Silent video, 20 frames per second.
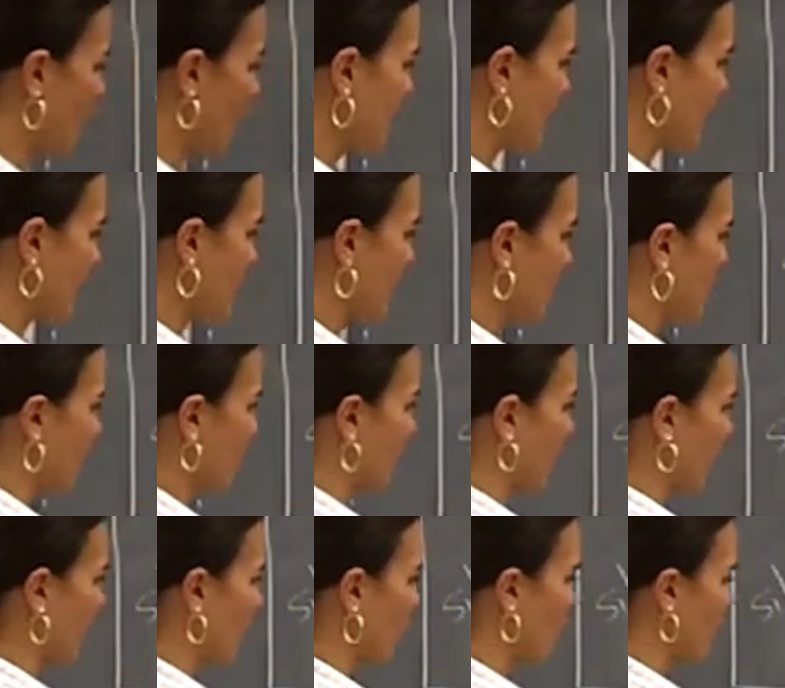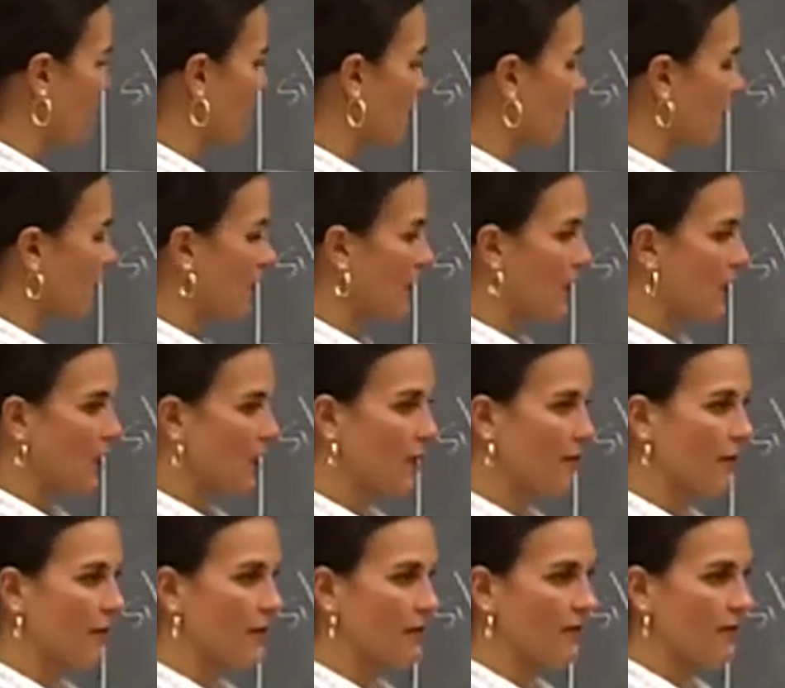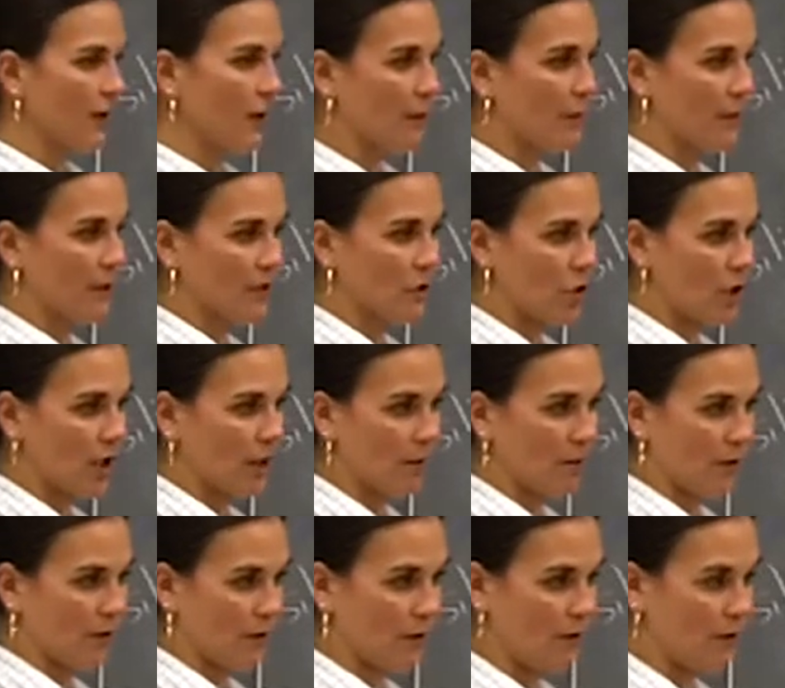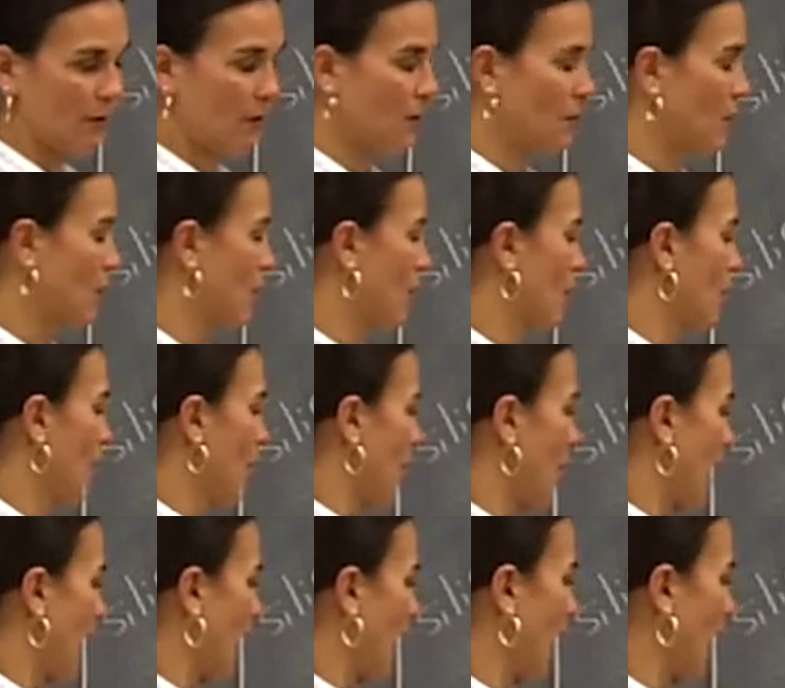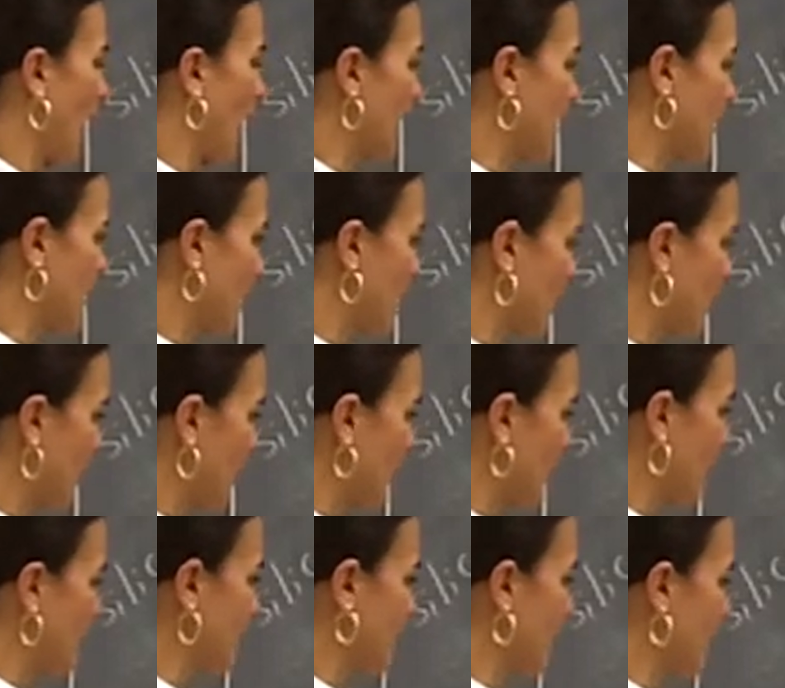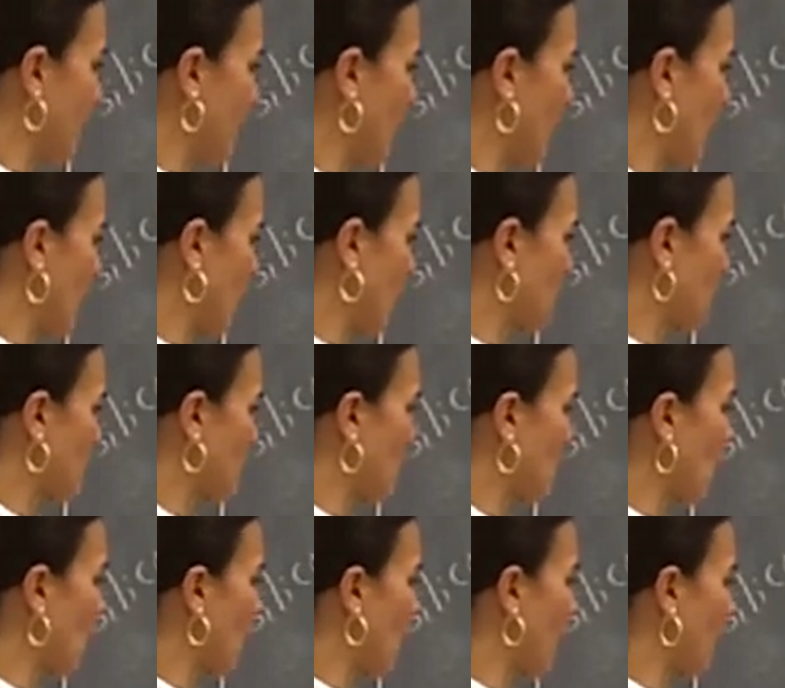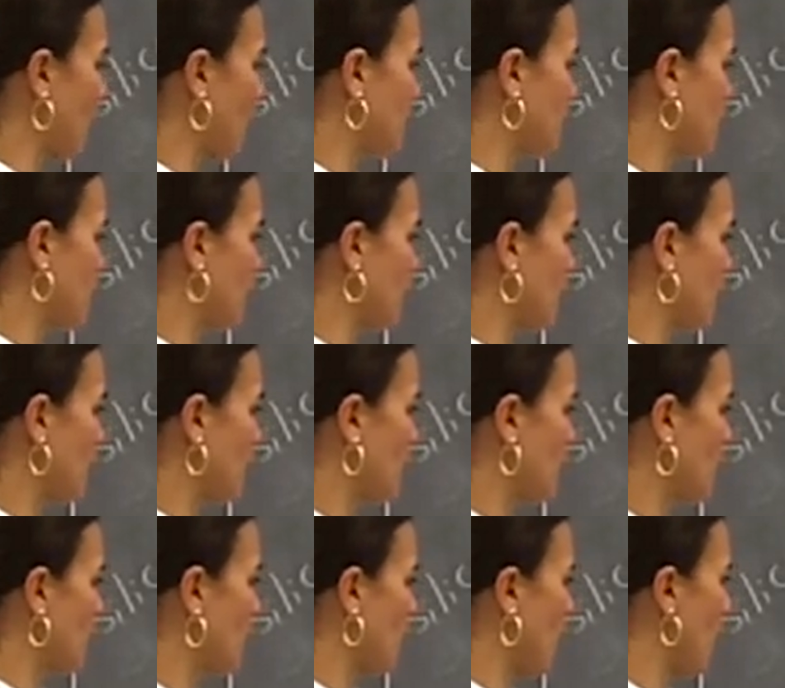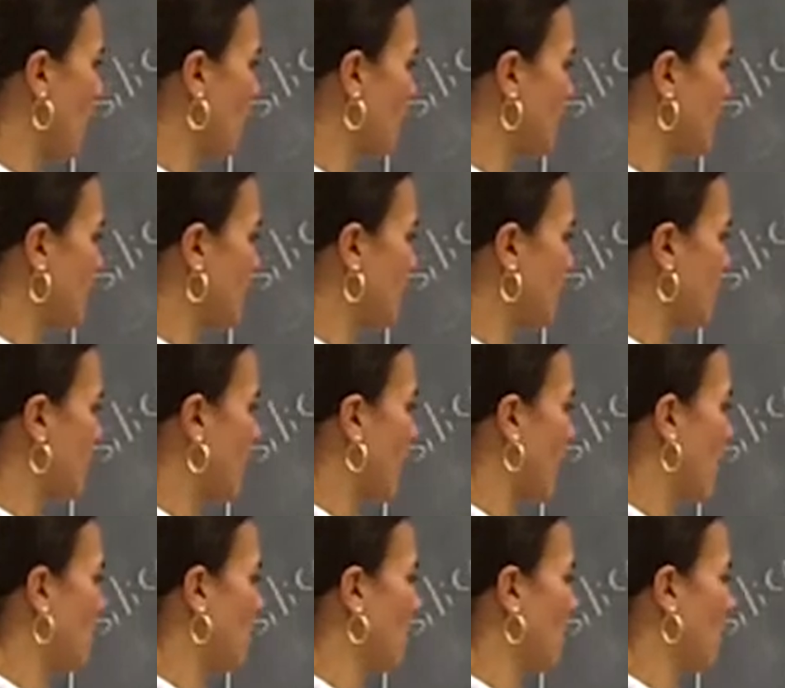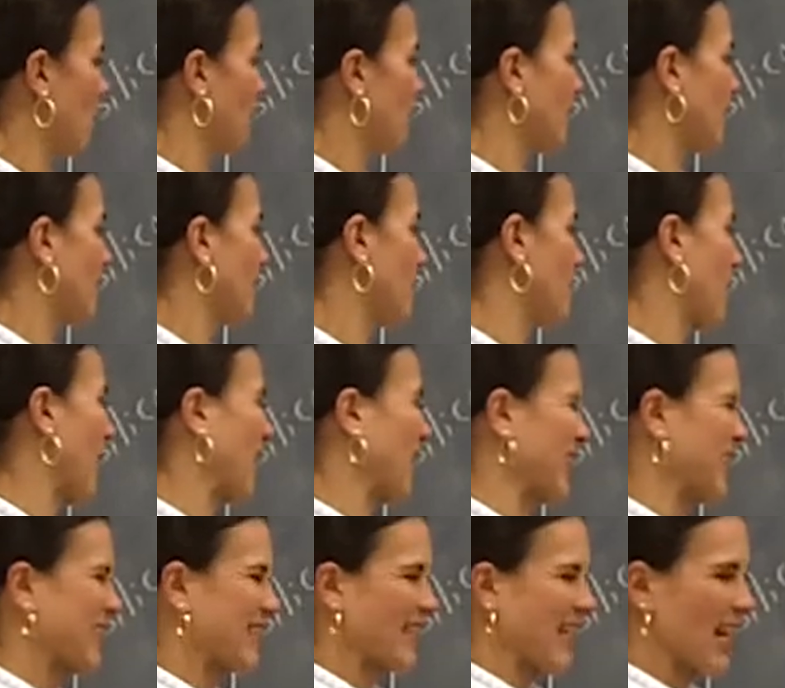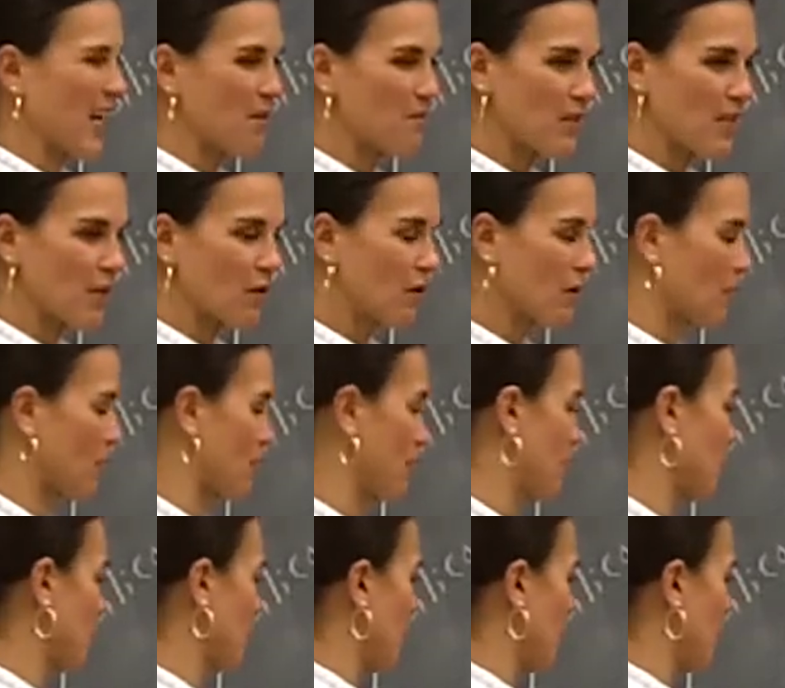our TLC plate, we've put it in the developing chamber, and it's developed. So you want your solvent to come within about 1 centimeter or